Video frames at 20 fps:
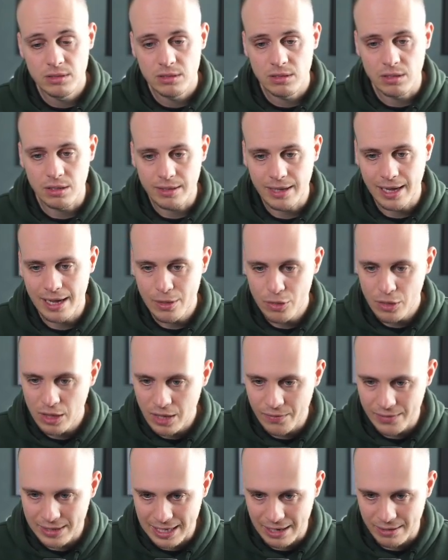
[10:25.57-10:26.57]
Okay, and think
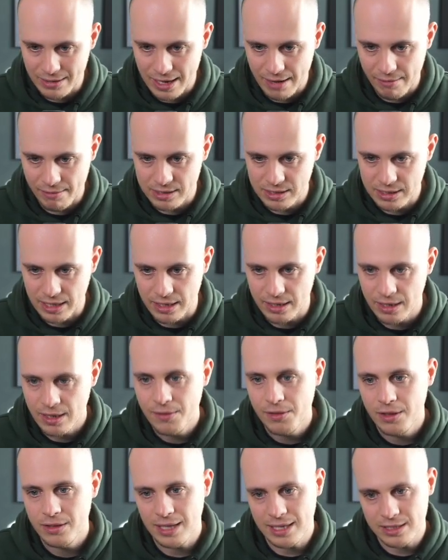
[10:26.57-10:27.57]
of it down here instead.
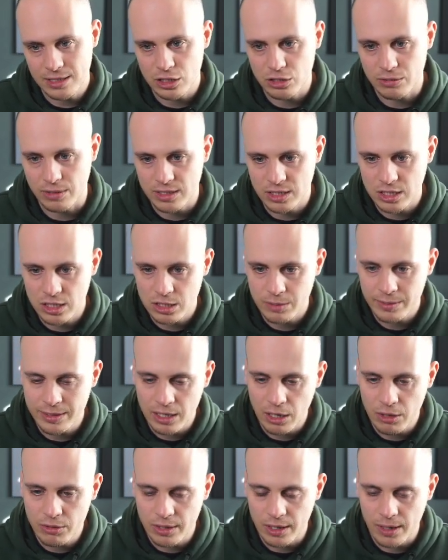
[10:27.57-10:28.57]
That's interesting. So we
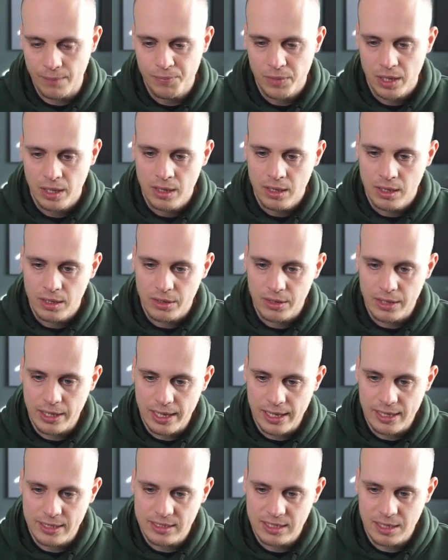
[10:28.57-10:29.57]
know that
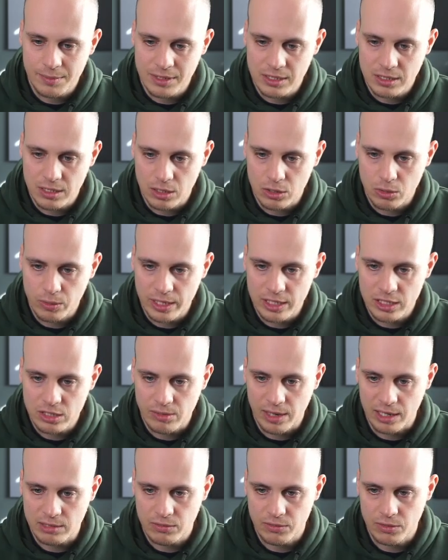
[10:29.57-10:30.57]
the semicircle
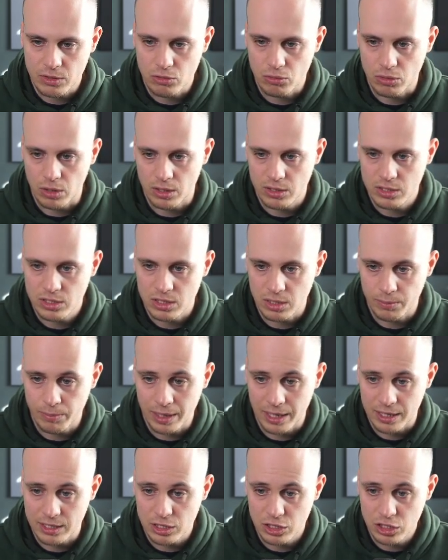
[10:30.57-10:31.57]
interacts with the cross, the
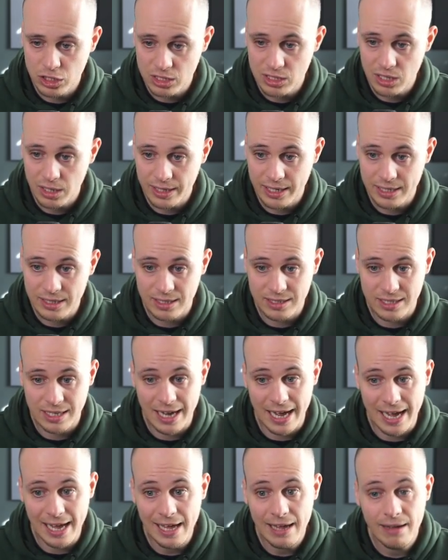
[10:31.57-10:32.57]
plus, just like it does in
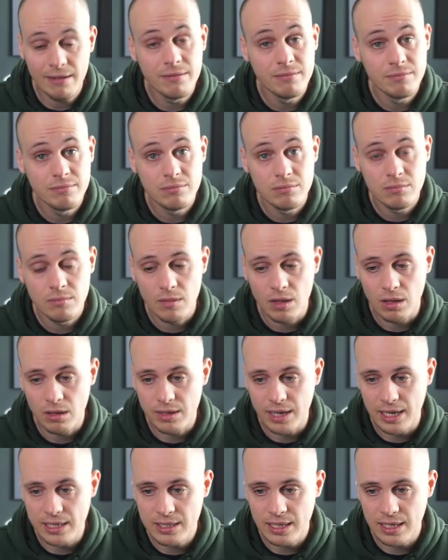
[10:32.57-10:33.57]
A.
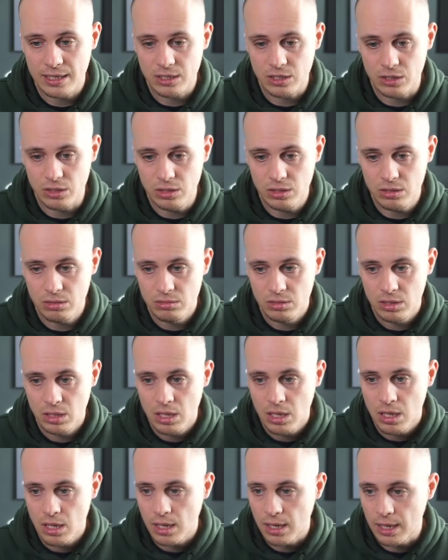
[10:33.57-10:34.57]
Okay, so that's good.
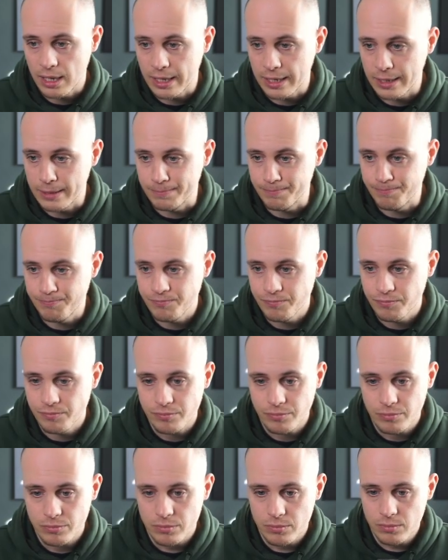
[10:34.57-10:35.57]

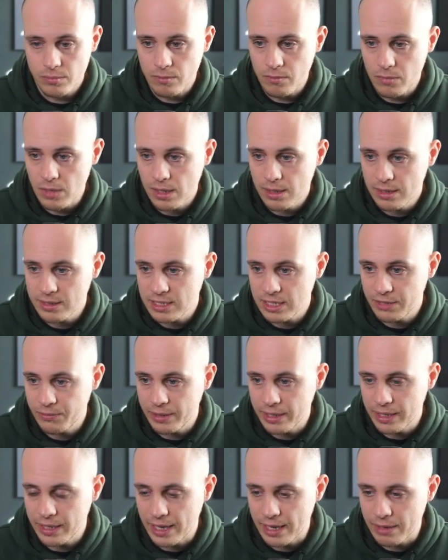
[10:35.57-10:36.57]
Let's see if we
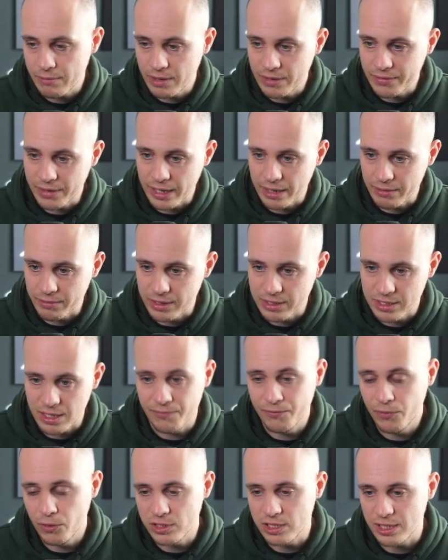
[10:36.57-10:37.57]
can get rid of any other ones.
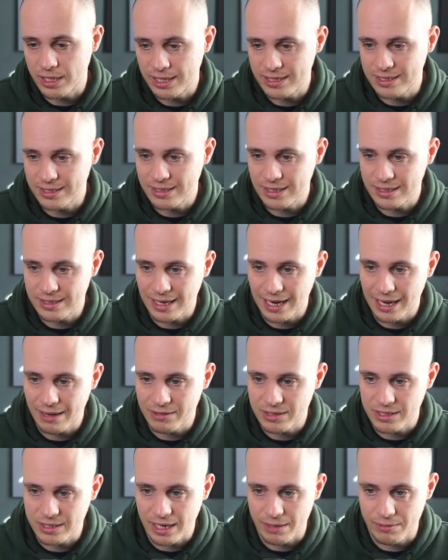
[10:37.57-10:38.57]
Unfortunately, it doesn't allow
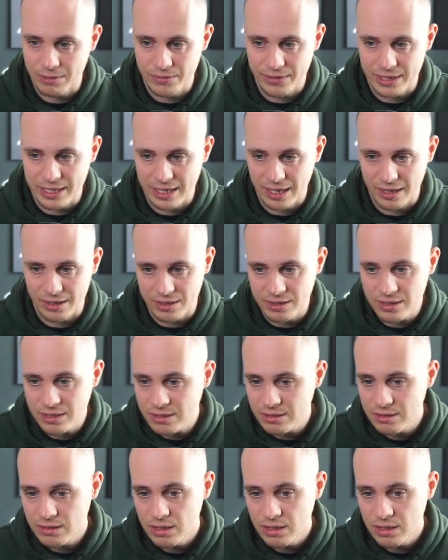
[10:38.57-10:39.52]
us to get rid of any others.